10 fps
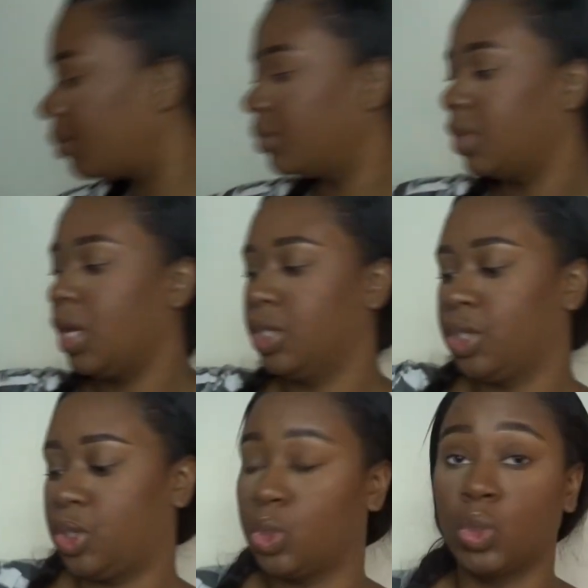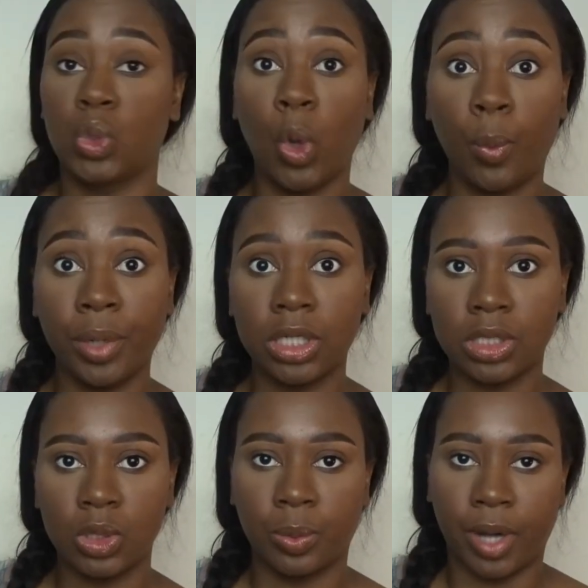I'm super,
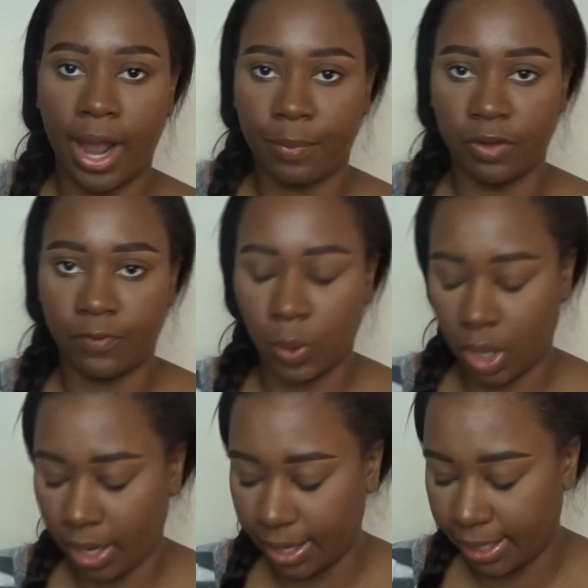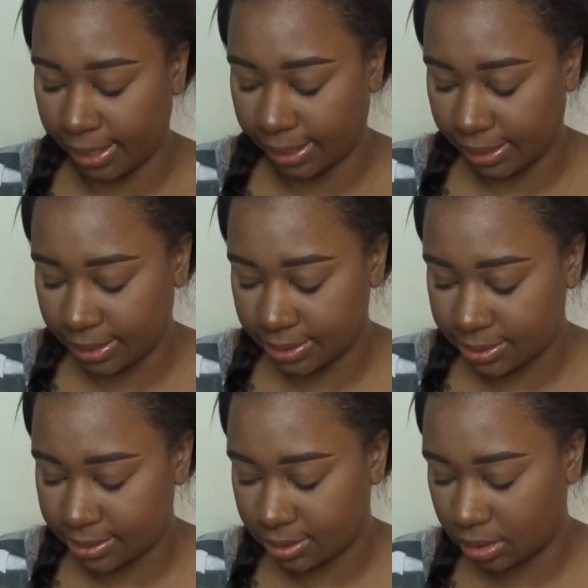super happy for is